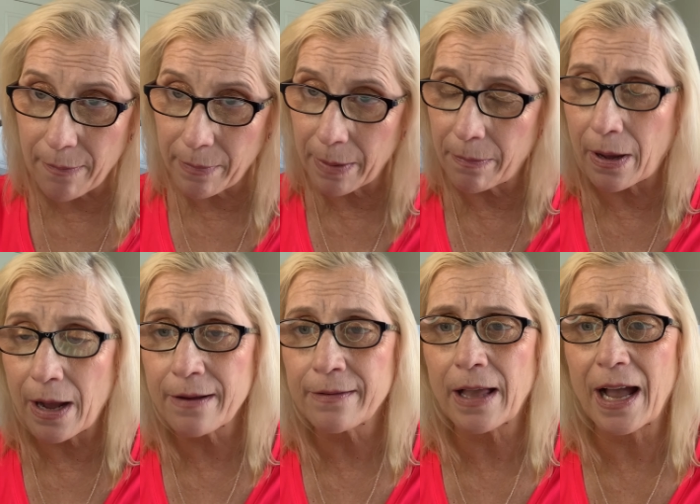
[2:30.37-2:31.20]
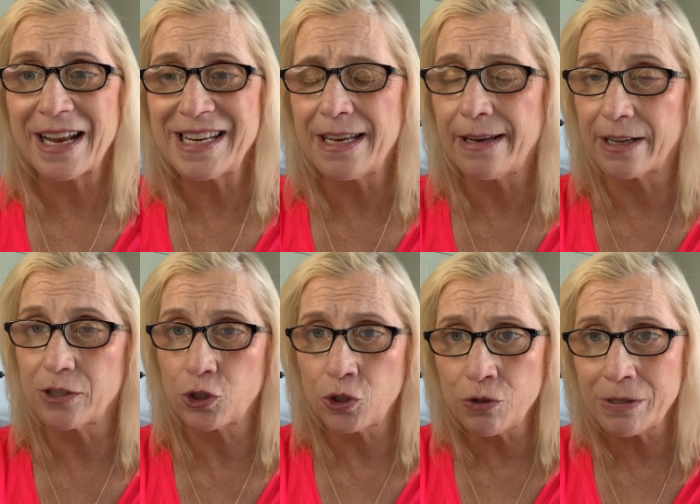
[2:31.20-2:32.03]
in my box. I did not
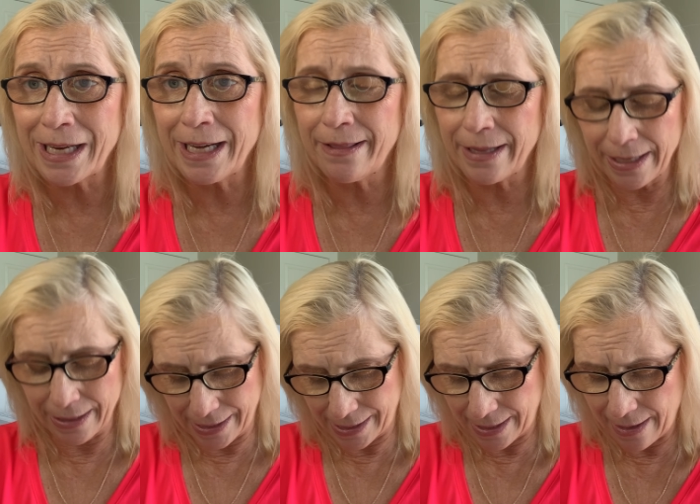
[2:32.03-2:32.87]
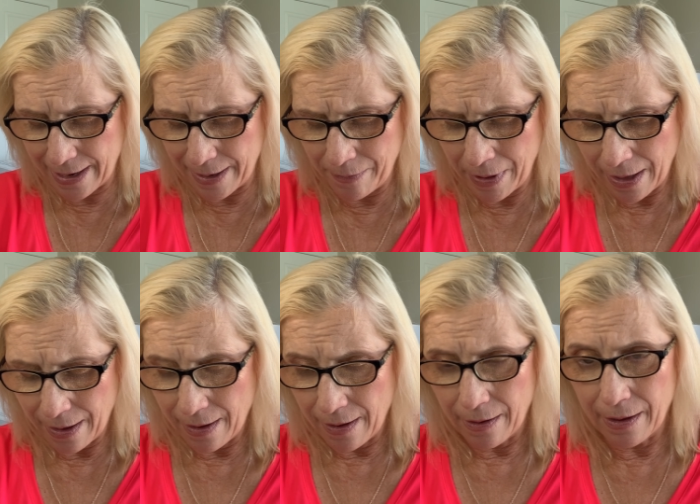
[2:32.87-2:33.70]
choose anything this time.
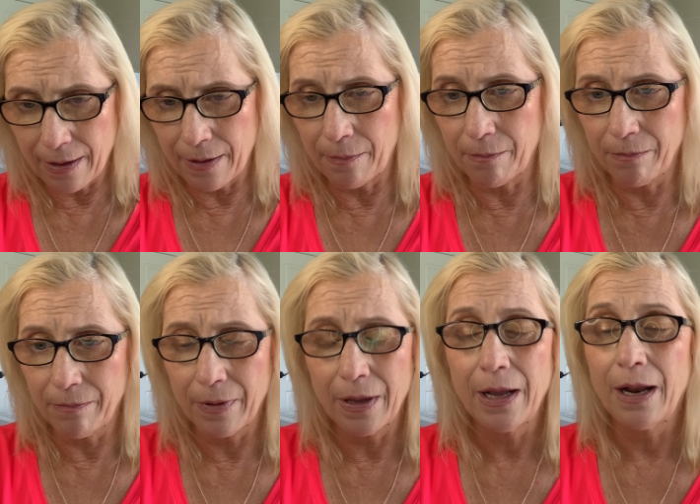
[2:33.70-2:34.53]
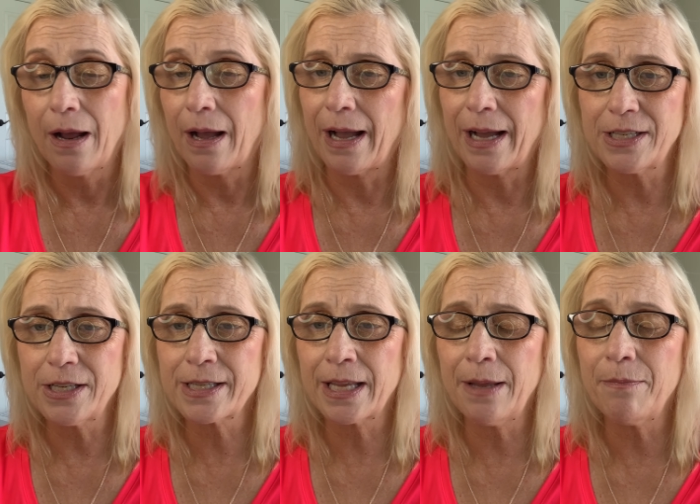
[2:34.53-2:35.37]
Um, I
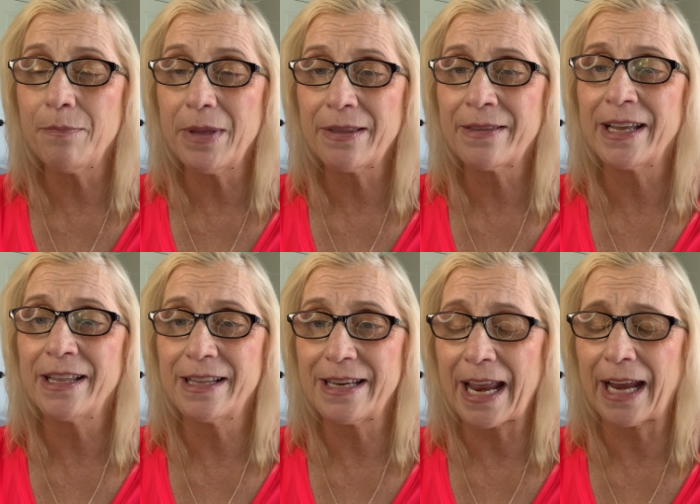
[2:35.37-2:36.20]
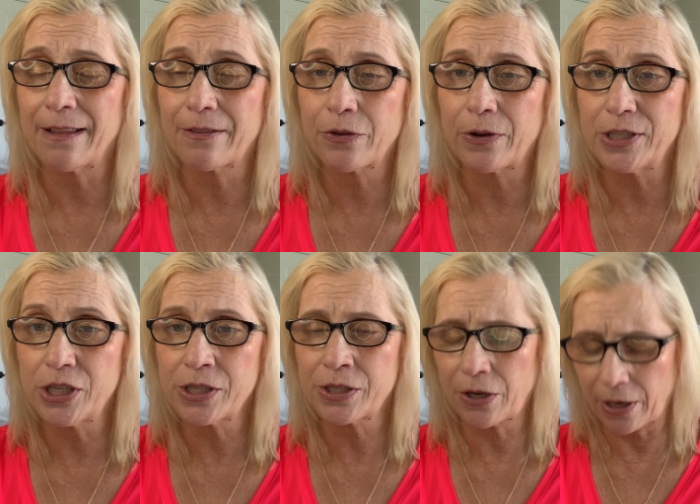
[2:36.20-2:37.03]
just keep missing the dates, so I
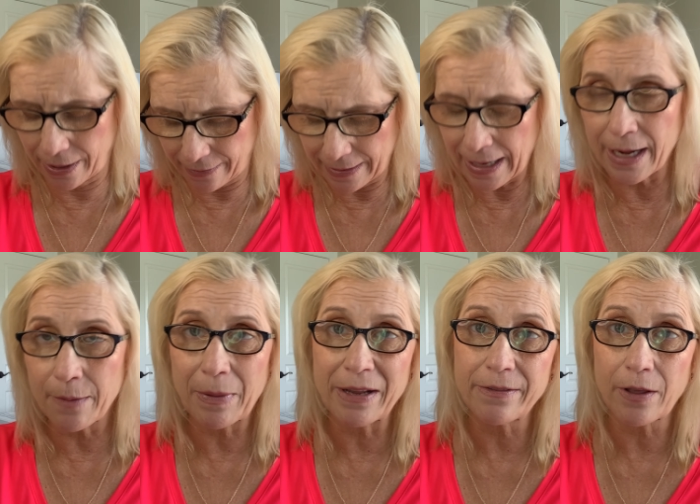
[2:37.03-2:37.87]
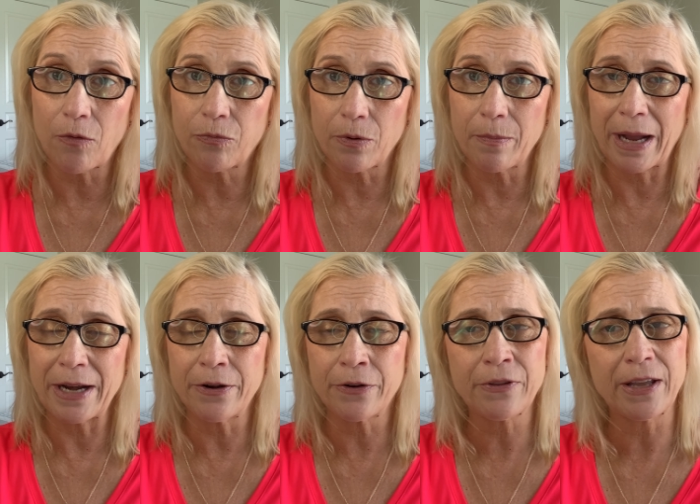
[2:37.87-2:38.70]
just started setting myself
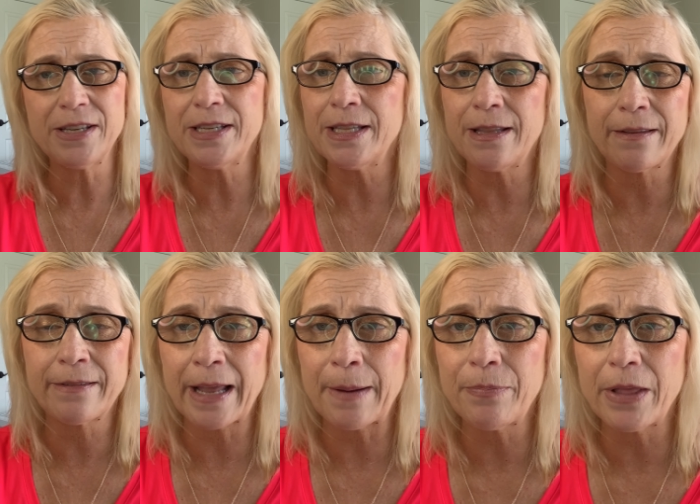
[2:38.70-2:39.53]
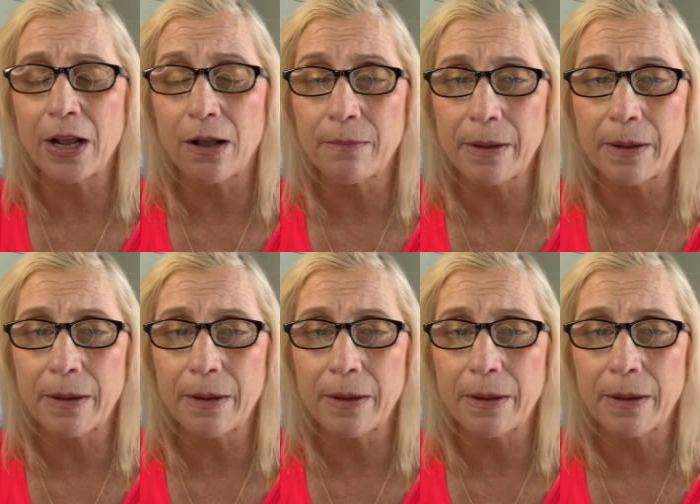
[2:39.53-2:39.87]
reminders. I did the same thing on my